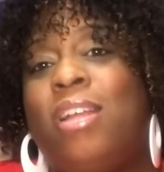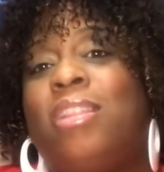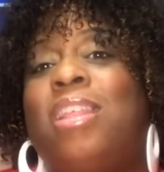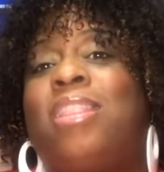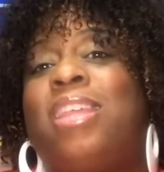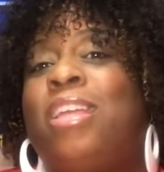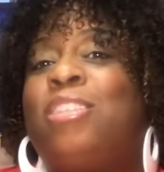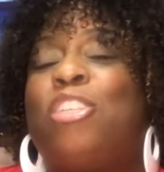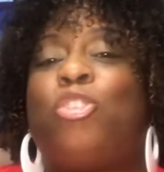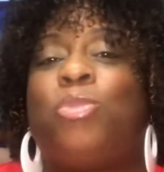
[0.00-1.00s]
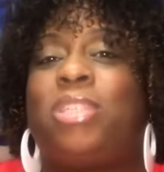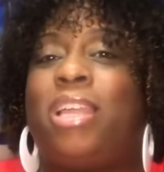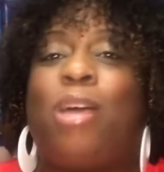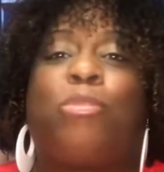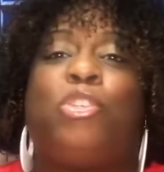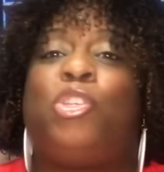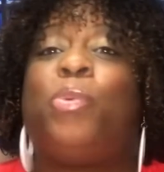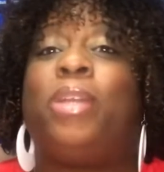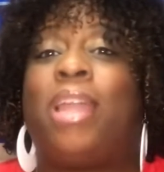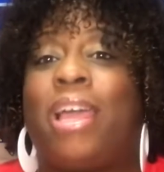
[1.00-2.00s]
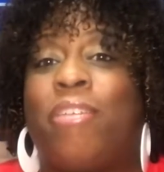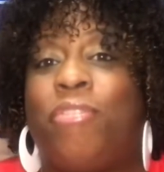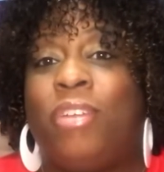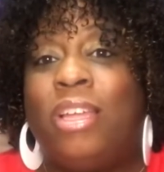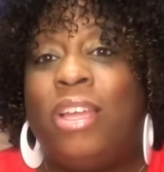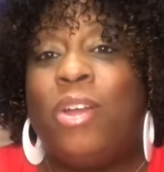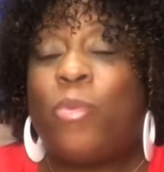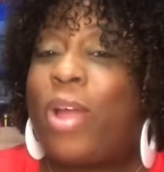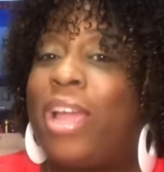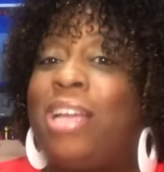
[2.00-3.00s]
the things that you set out to do in life, right?